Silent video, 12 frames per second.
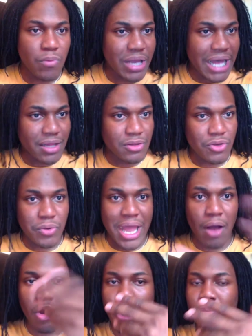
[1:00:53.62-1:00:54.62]
we got you
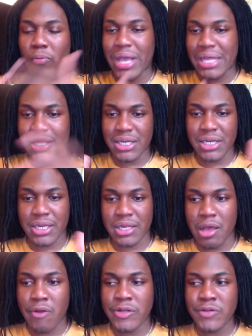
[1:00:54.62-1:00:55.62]
now open, we got da-da-da-da-da.